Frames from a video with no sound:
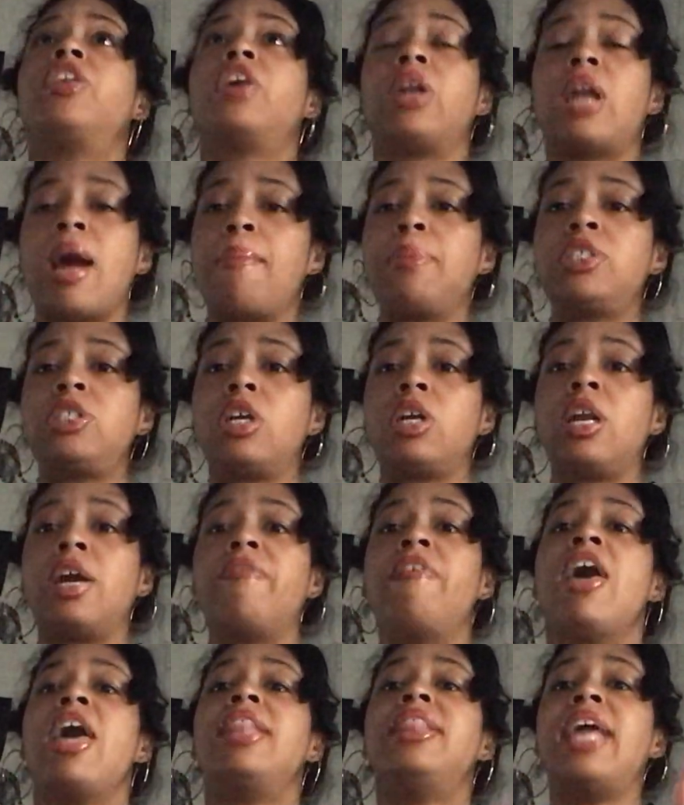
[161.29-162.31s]
they're not mature
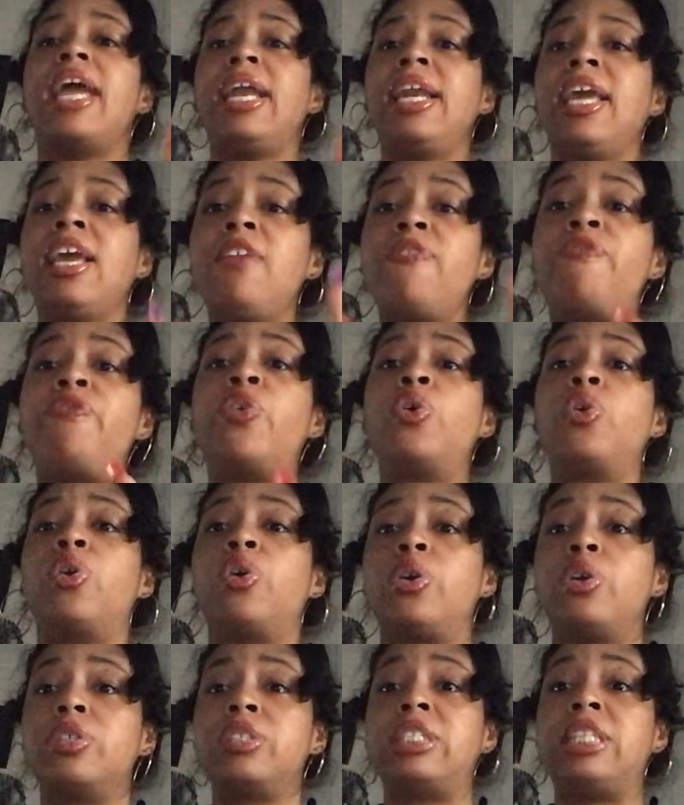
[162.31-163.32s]
enough. They need
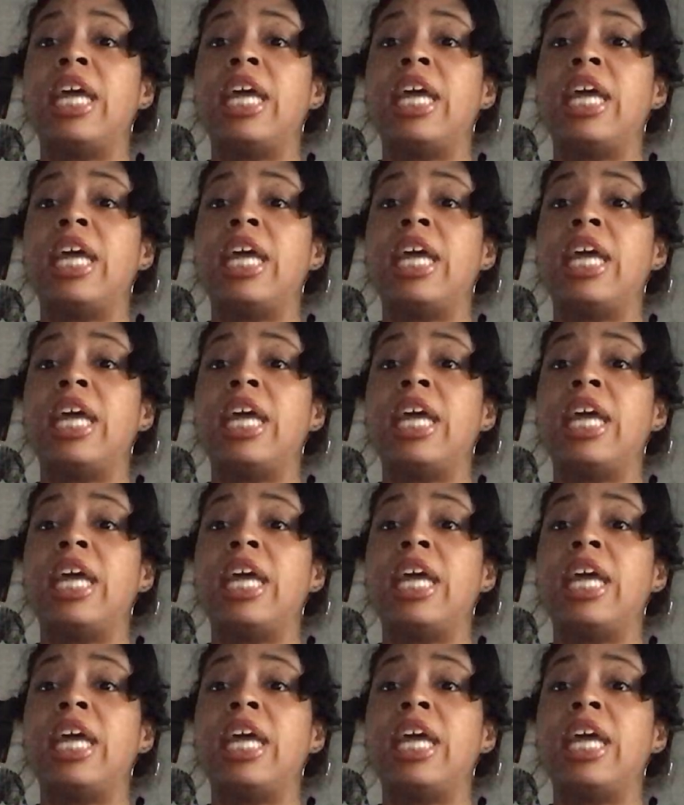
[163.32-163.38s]
fools.